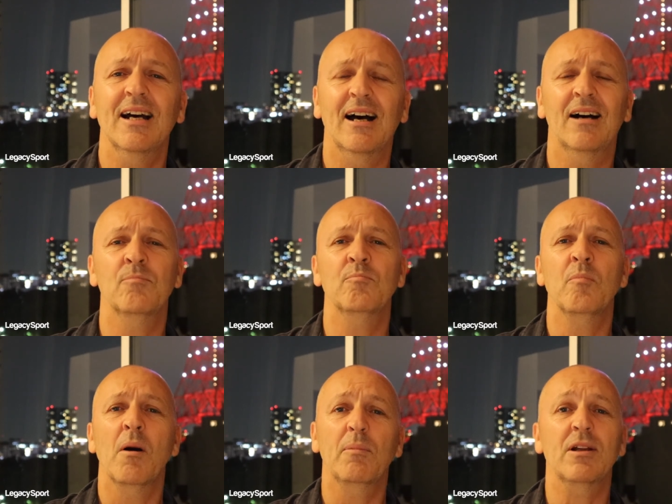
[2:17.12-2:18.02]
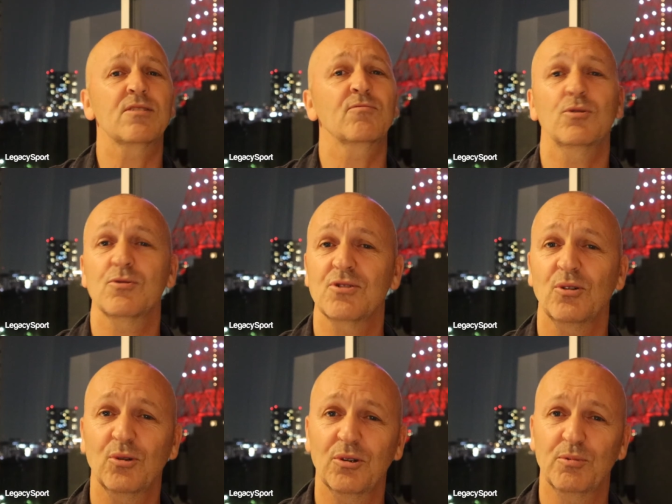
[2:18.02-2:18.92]
Plus, of course,
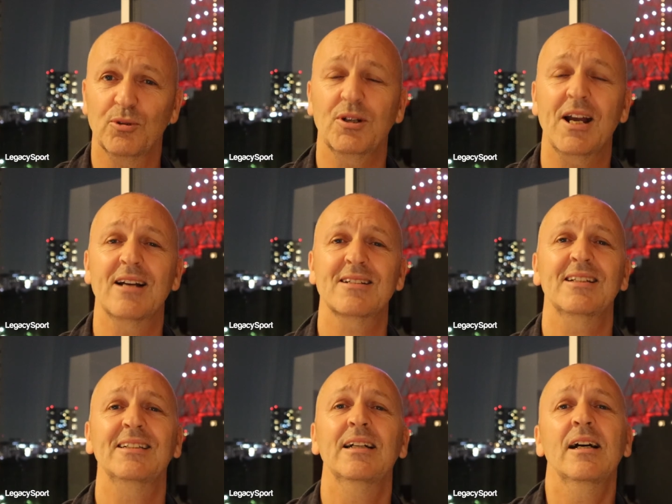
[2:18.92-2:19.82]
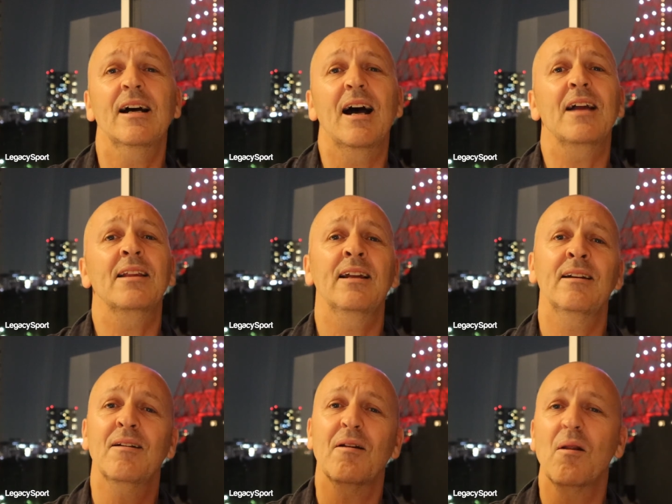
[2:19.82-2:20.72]
all the broadcasting. And
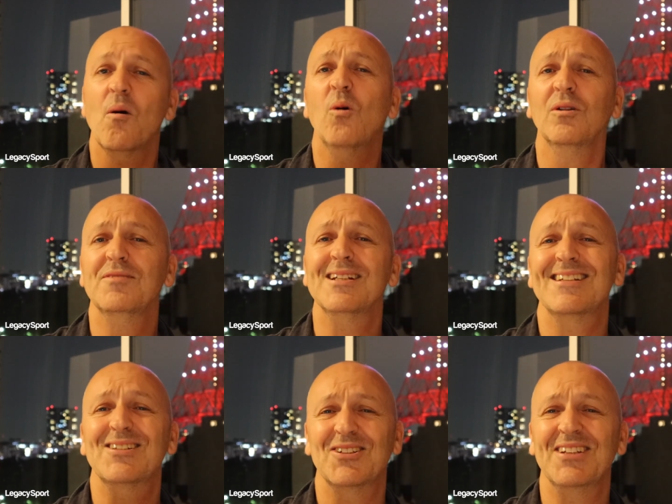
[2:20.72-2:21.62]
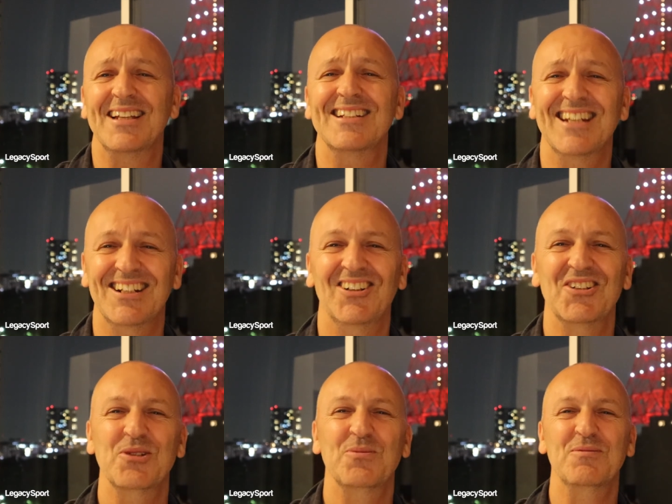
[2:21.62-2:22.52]
then all of this sits on the other
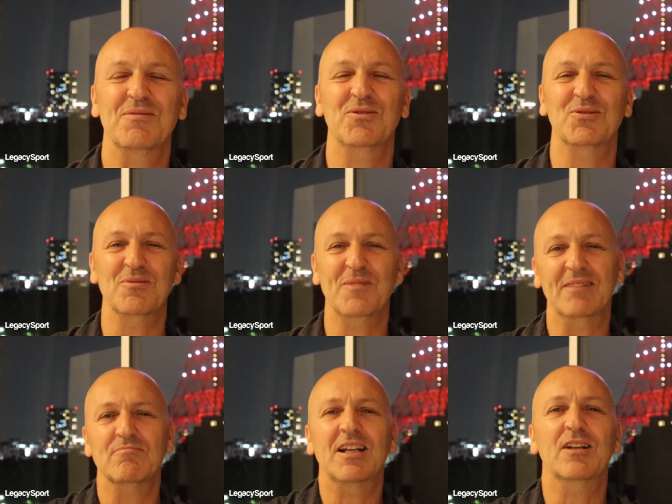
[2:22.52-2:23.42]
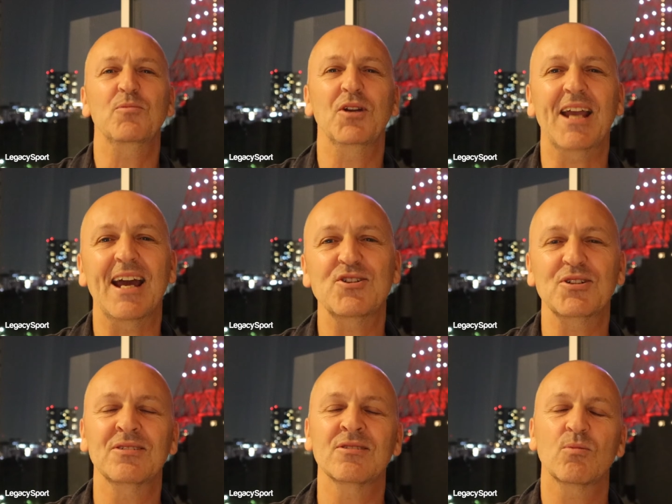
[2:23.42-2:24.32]
technologies which we've talked about.
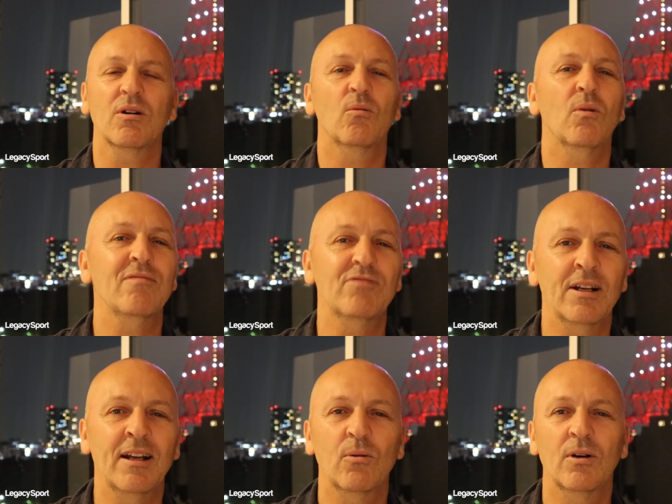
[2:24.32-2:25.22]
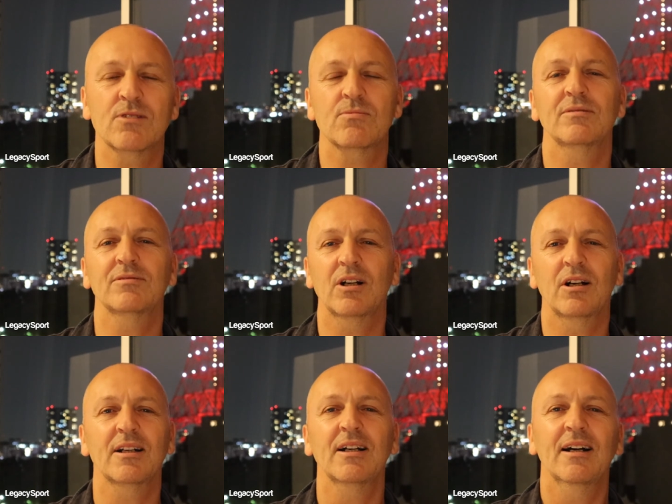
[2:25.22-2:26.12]
Telecommunications, we've got Wi-Fi networks, we've got